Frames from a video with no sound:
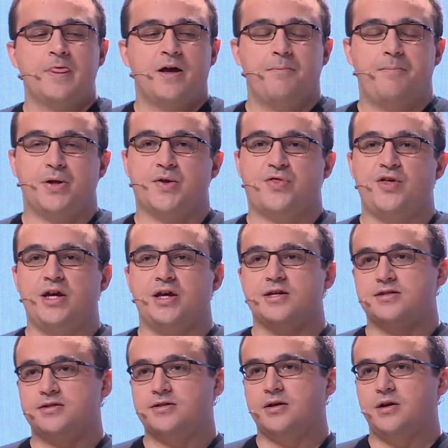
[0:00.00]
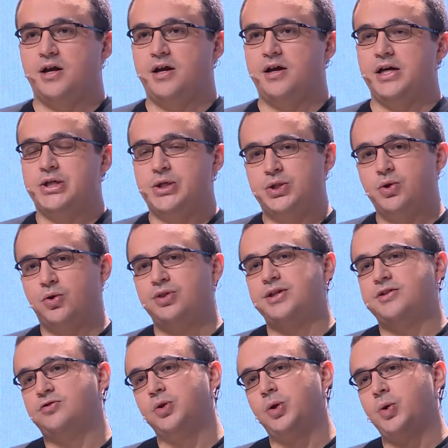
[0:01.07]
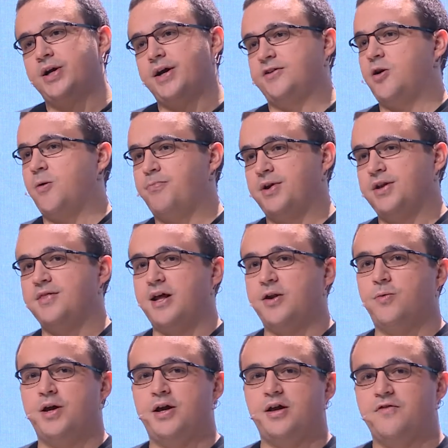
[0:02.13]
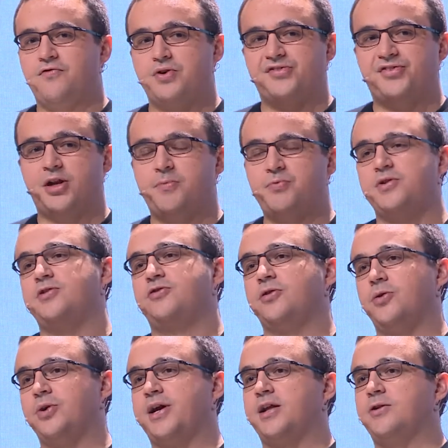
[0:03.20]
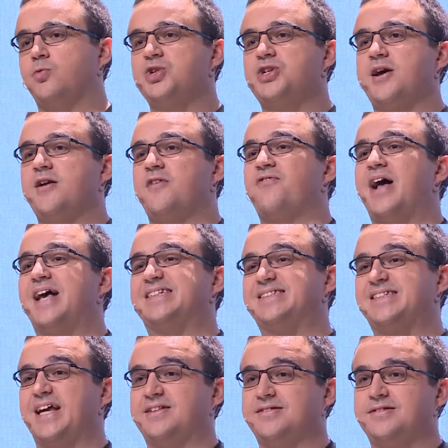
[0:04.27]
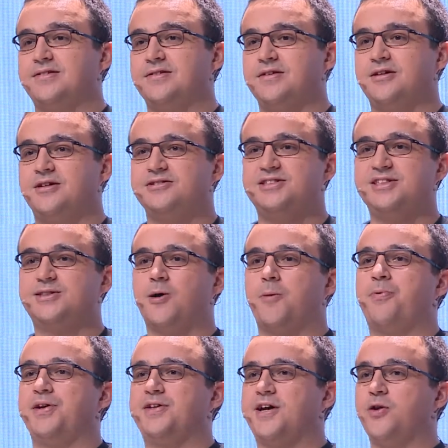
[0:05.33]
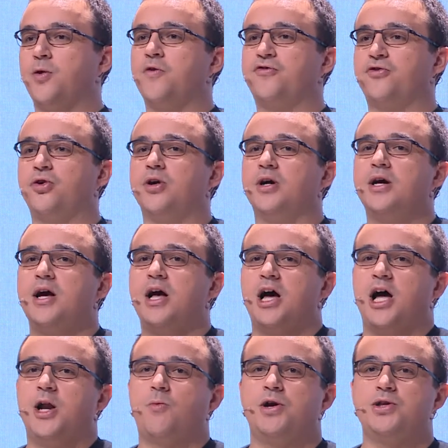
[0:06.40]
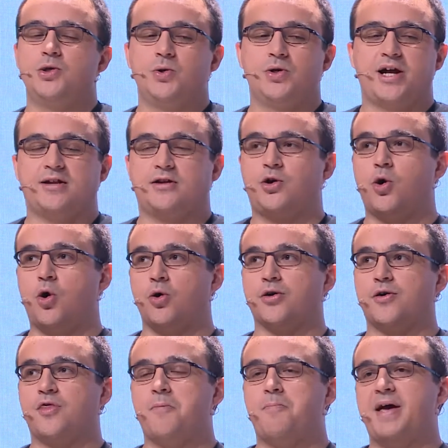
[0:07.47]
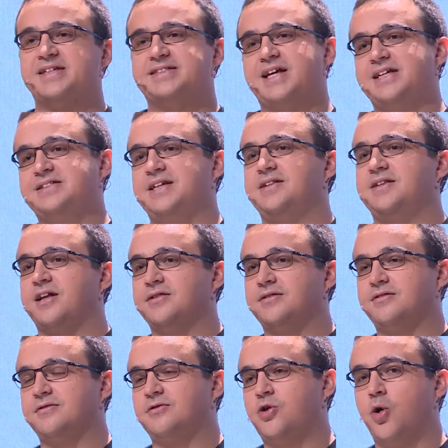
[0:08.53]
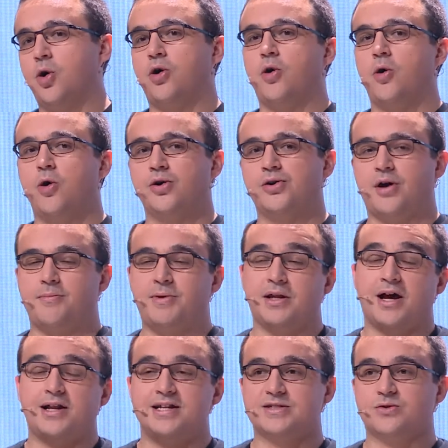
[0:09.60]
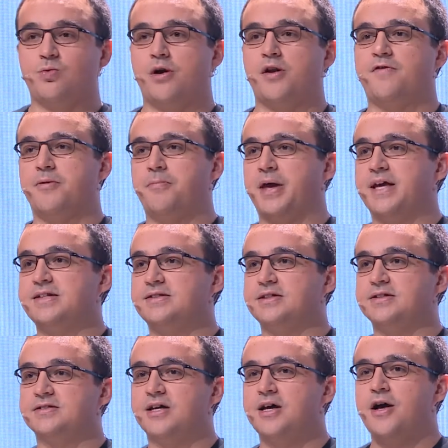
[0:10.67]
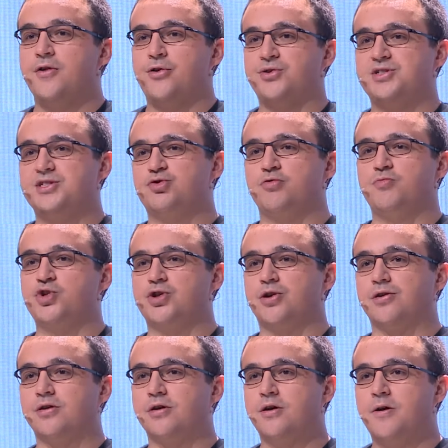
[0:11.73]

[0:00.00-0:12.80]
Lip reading: But the thing is, you don't need to look at corporate in that way. If you're a startup, you need to look at which kind of asset this corporate can offer. And when you look at Coke, the best asset that Coke owns, I mean, at least one of the best, is the distribution.